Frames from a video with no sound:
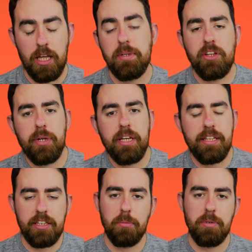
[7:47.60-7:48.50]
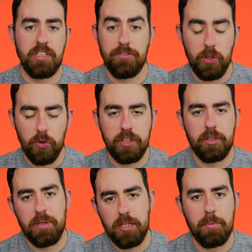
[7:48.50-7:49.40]
Let me know in the comments if you're going to
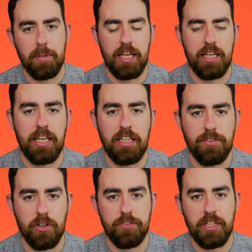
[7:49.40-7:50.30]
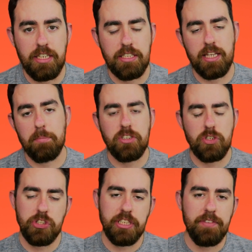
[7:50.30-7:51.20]
be playing either of these and make
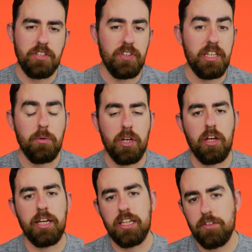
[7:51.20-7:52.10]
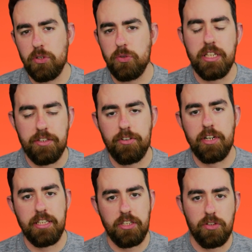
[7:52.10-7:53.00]
sure to give this video a like if you did
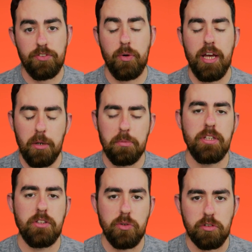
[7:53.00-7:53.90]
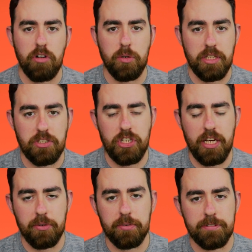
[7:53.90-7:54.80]
find it useful, it helps me to grow this
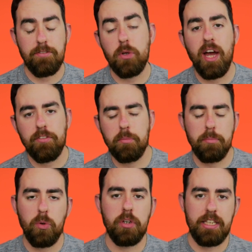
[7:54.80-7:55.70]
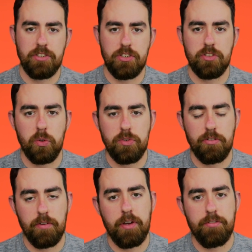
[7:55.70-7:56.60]
channel. If you haven't bought Tasha's
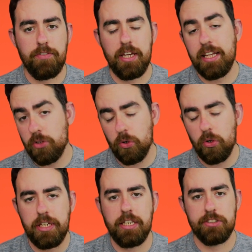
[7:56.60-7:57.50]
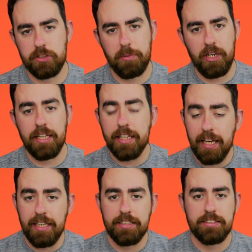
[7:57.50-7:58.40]
Cauldron of Everything and you're looking to buy it,
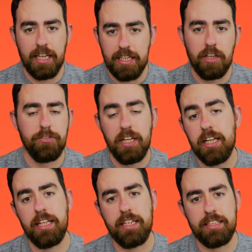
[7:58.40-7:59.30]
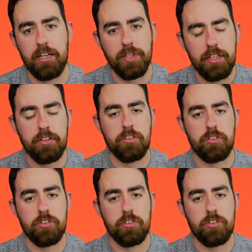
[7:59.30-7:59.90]
there is a affiliate link down in the